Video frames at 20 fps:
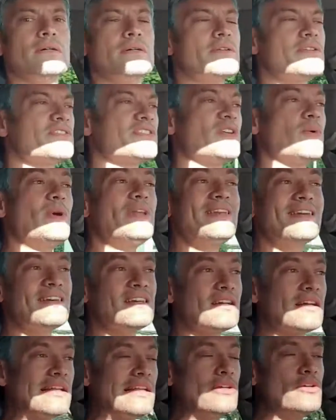So in
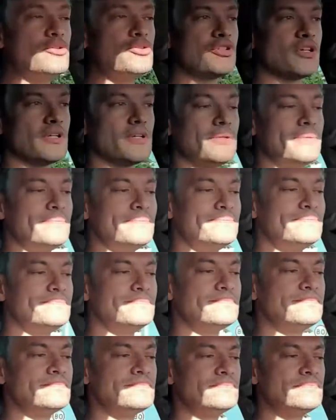conclusion,
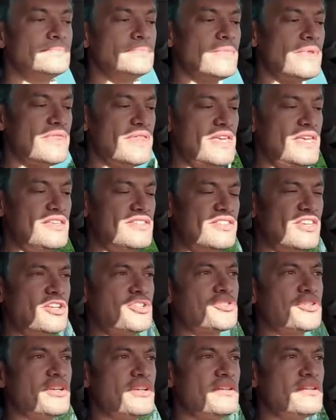the
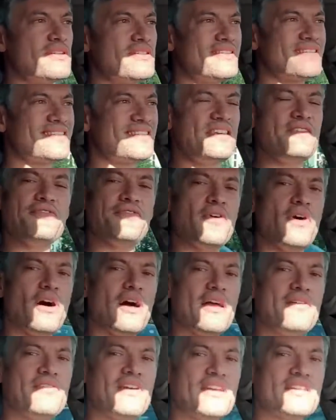Citroen
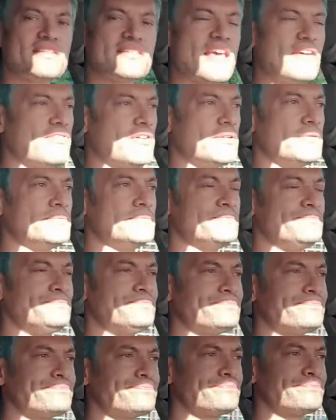C5
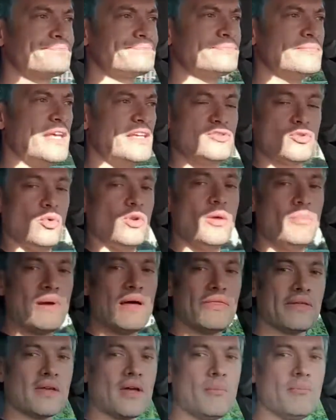X7 is all
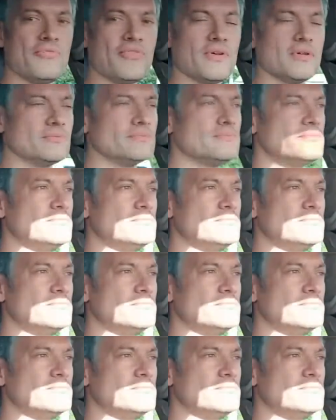about the comfort,